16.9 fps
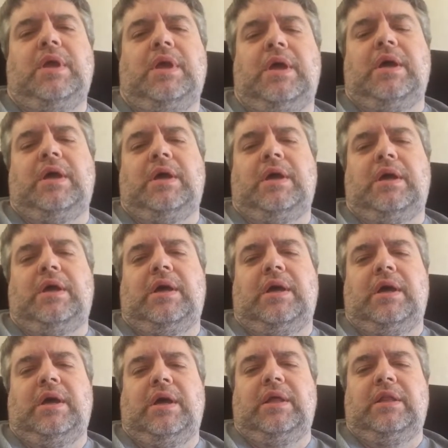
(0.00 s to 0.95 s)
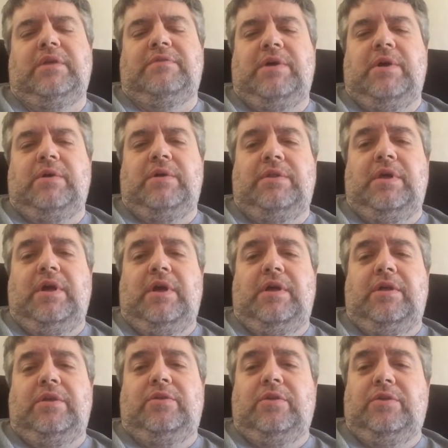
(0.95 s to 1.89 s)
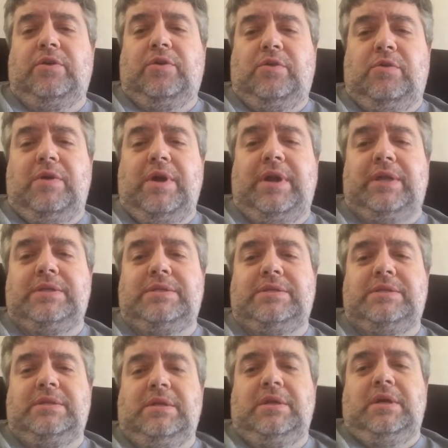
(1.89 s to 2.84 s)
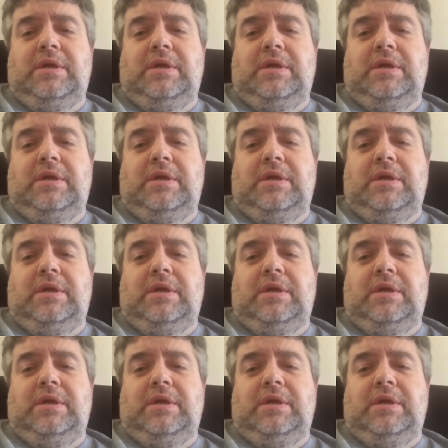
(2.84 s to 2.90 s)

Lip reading: I love how during the credits